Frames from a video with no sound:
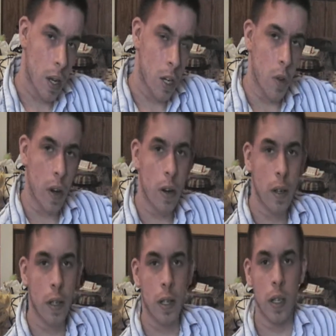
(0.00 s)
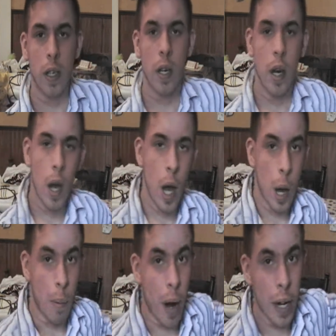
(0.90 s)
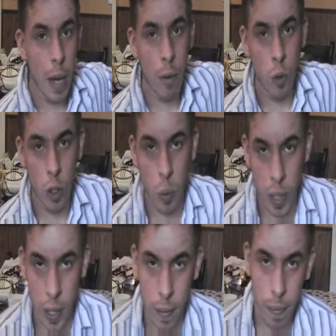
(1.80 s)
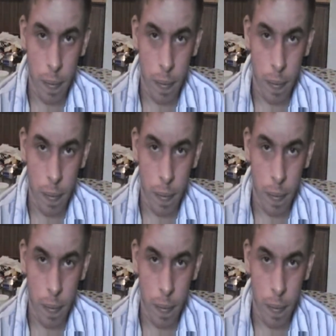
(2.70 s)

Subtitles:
Hello there. My name is Richard Weigand.